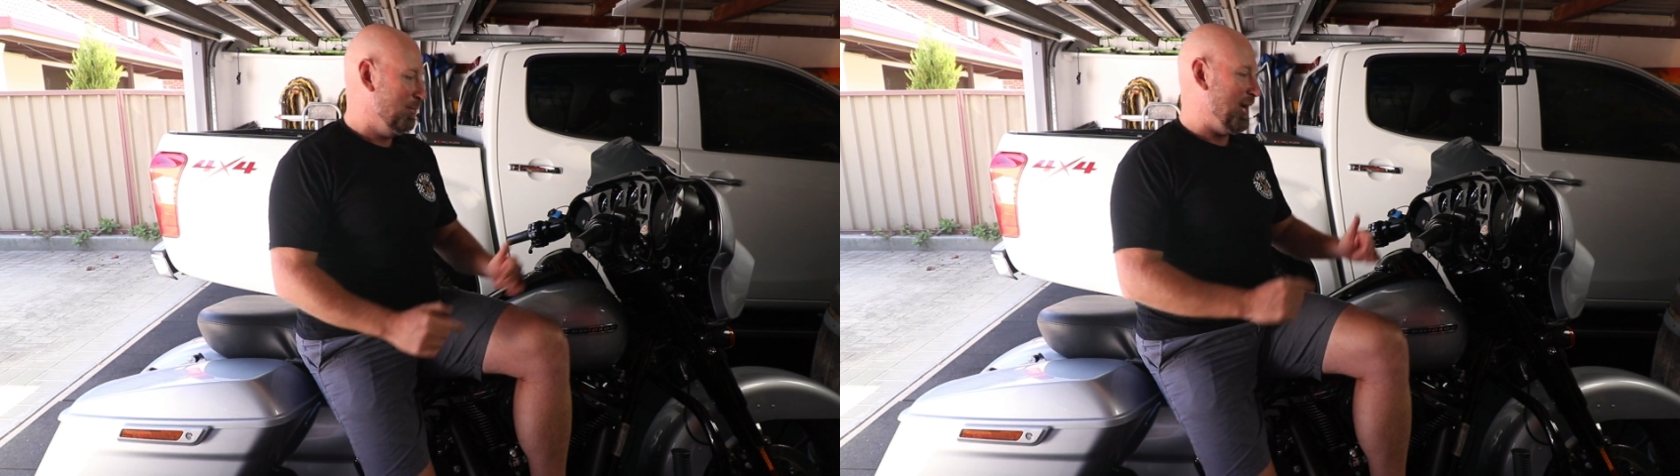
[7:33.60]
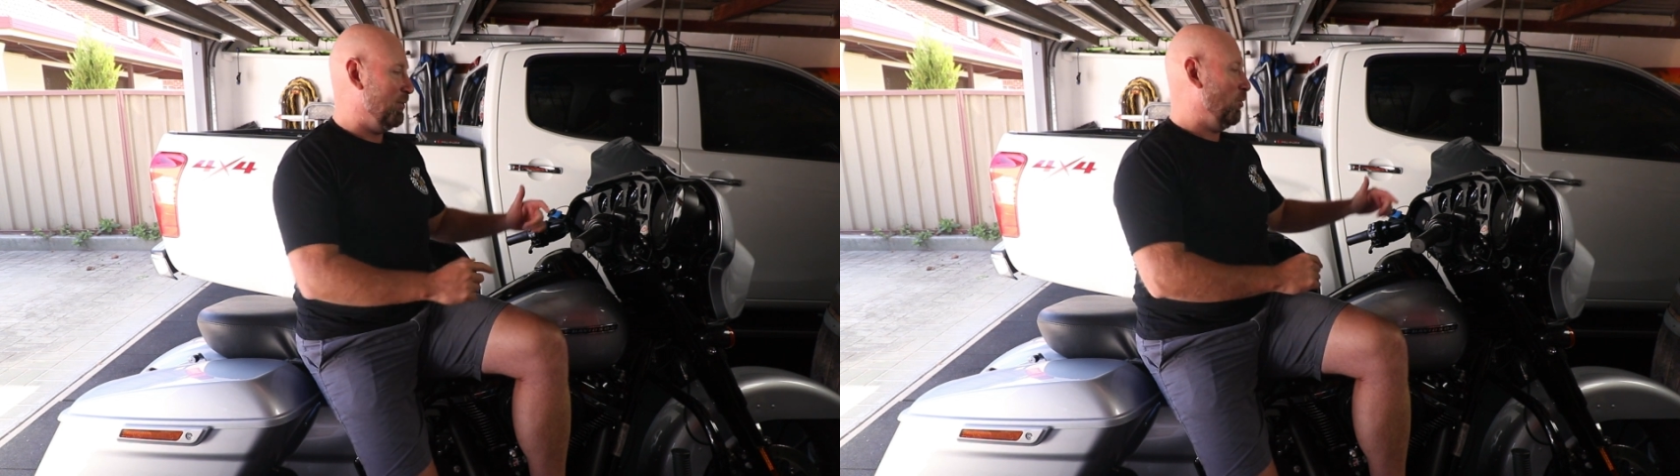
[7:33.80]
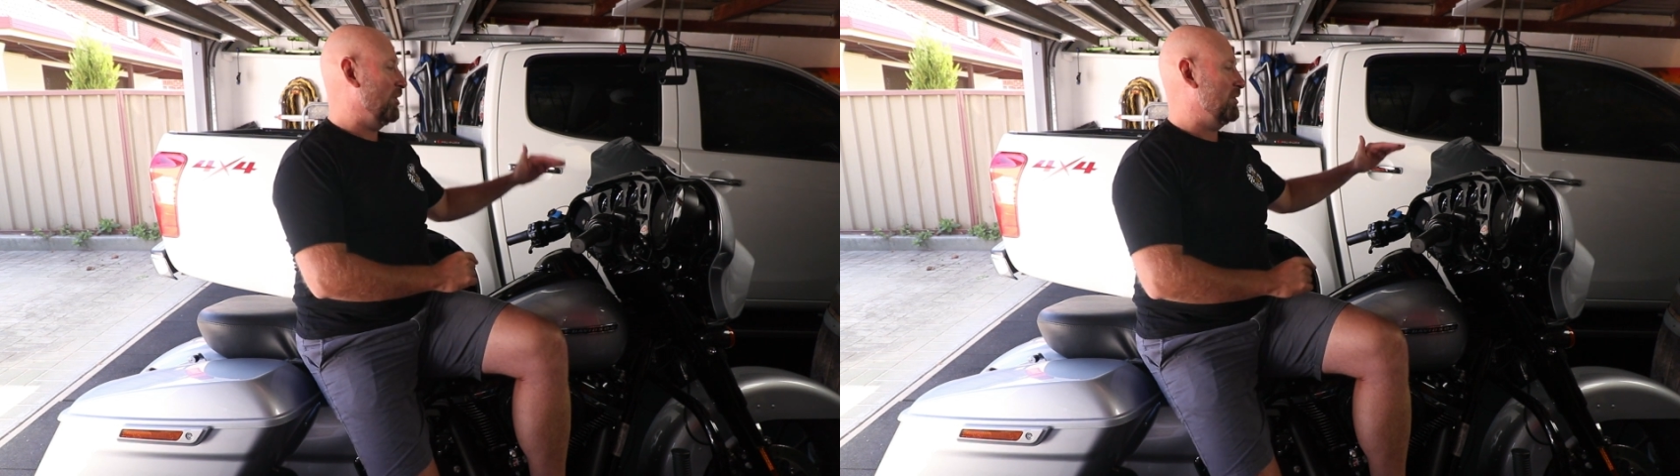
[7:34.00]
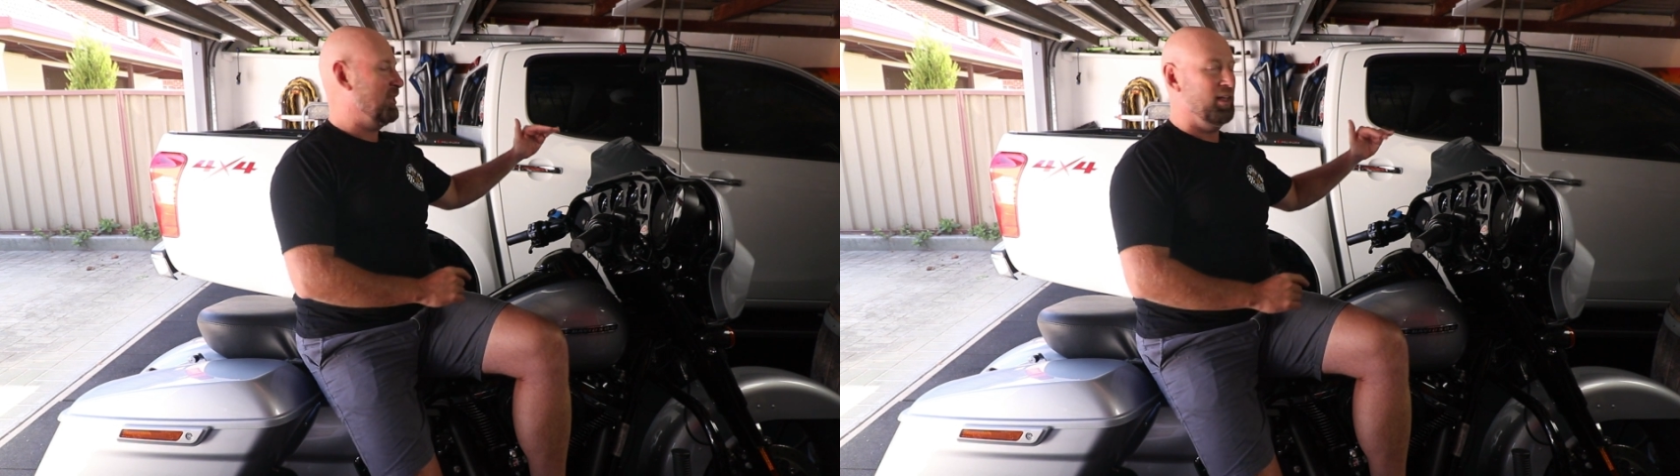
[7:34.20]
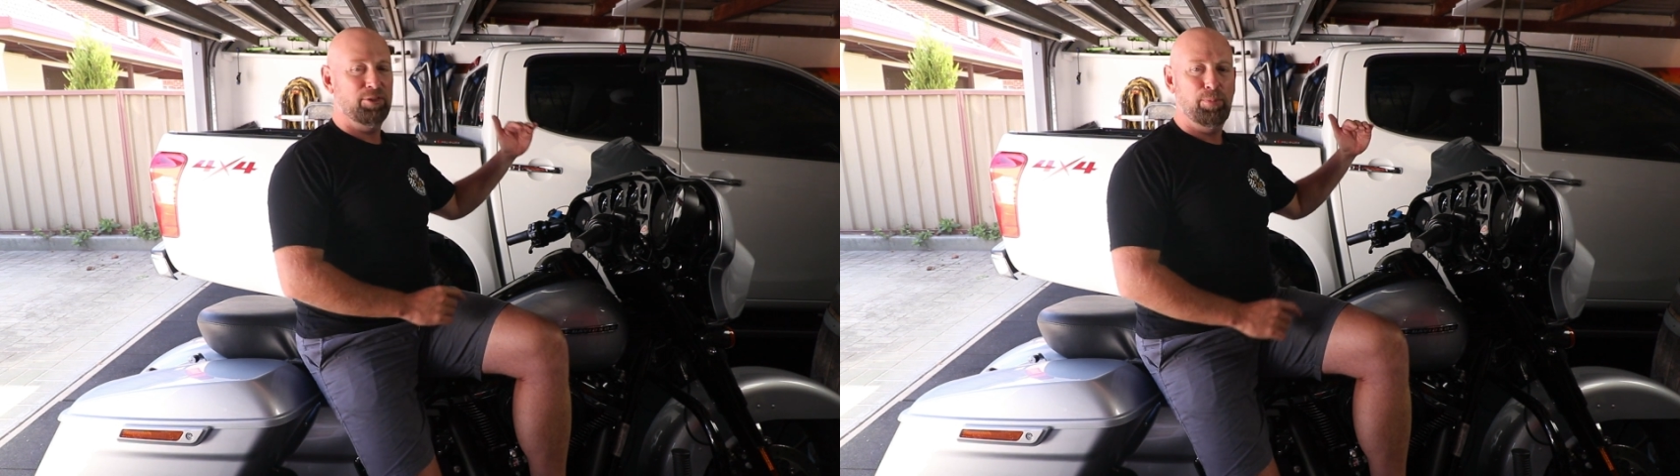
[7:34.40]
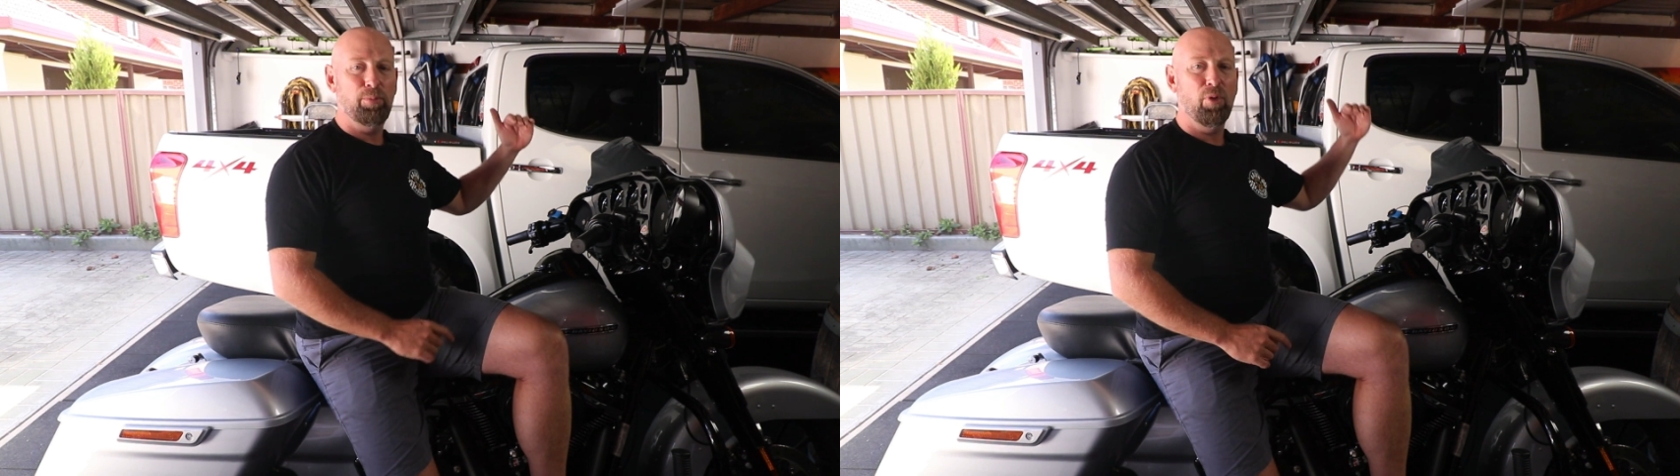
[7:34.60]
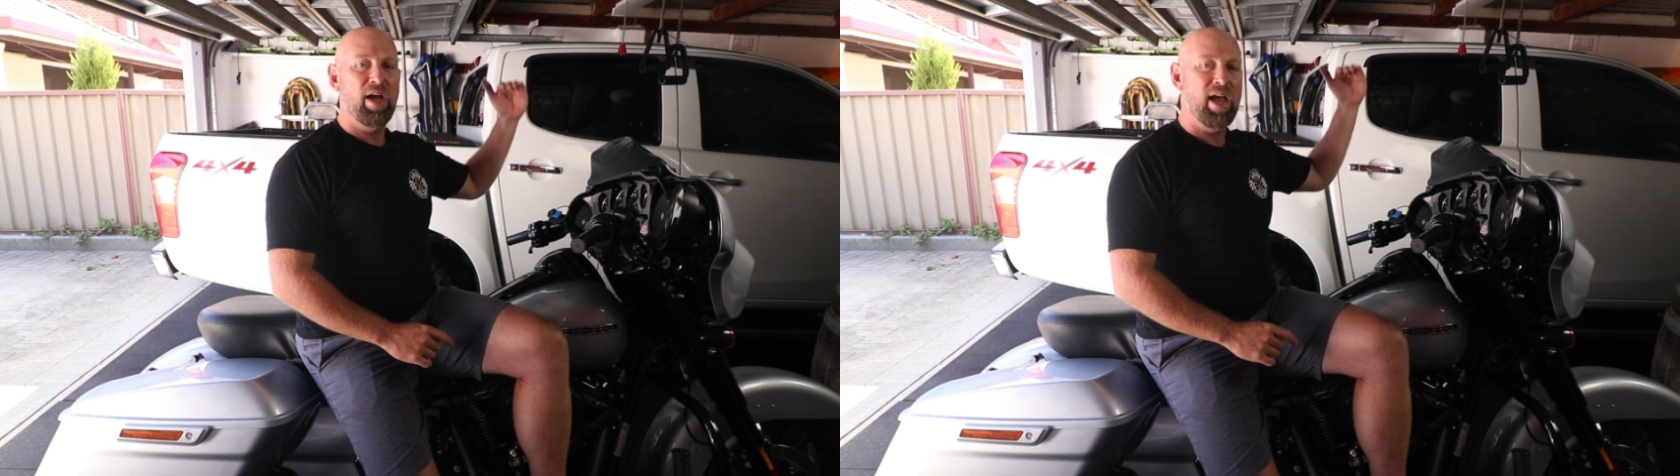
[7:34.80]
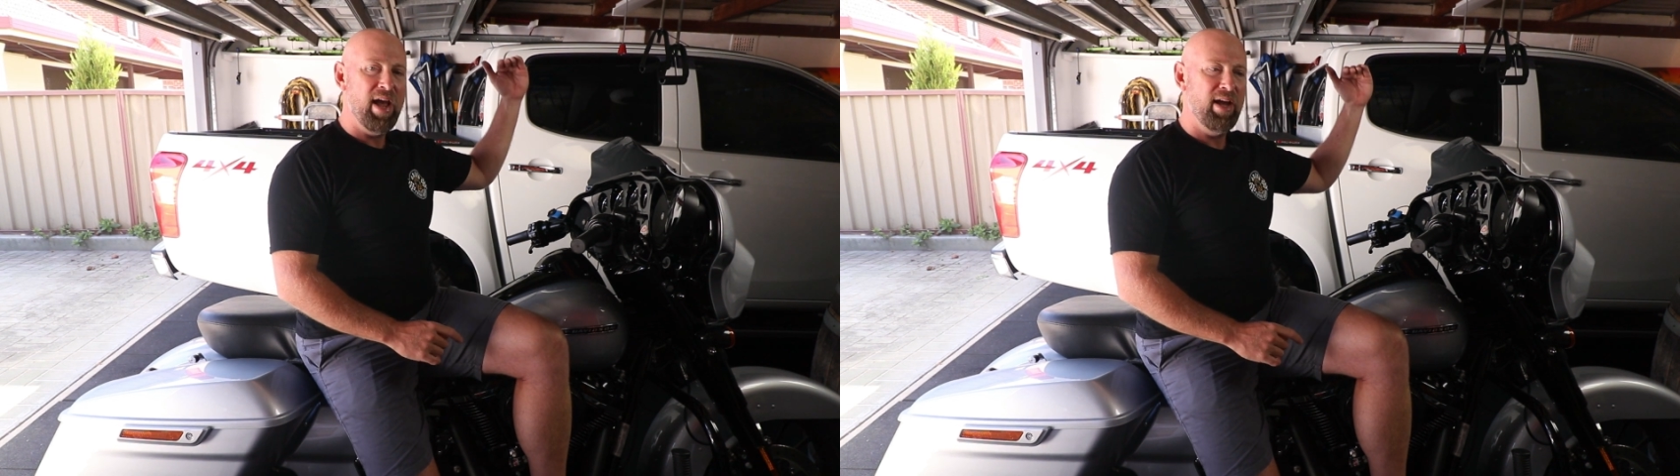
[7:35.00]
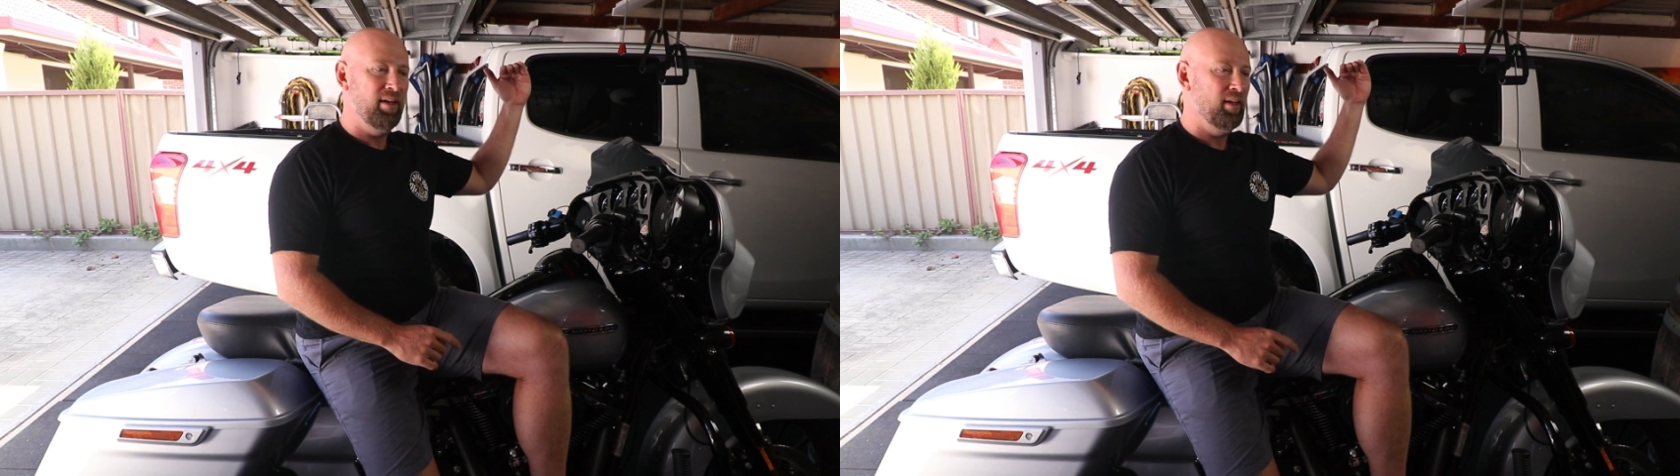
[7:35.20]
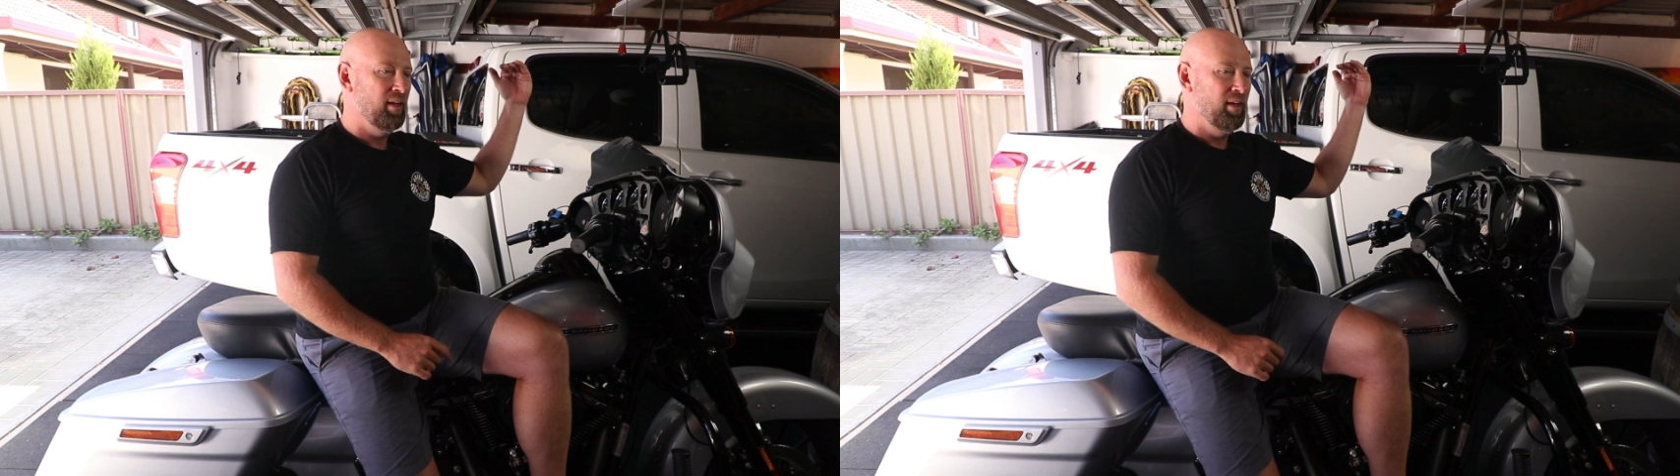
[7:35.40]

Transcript: But what it's done is put my head